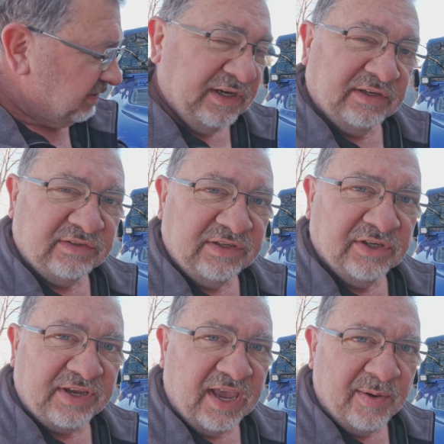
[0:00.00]
The
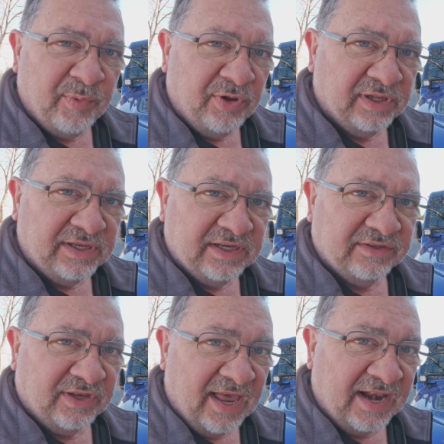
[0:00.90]
steel cable
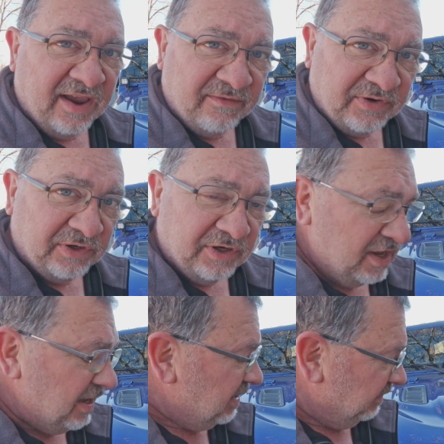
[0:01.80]
is a lot heavier
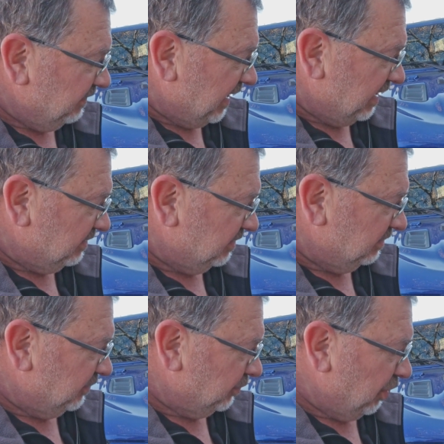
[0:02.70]
than
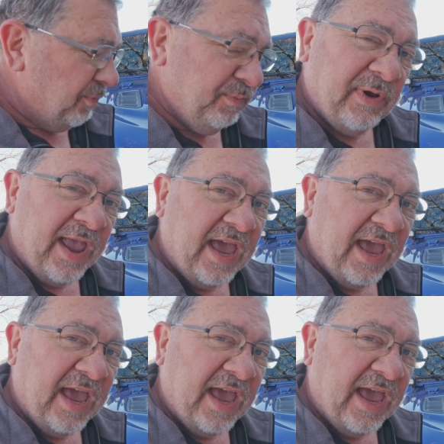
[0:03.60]
the rope,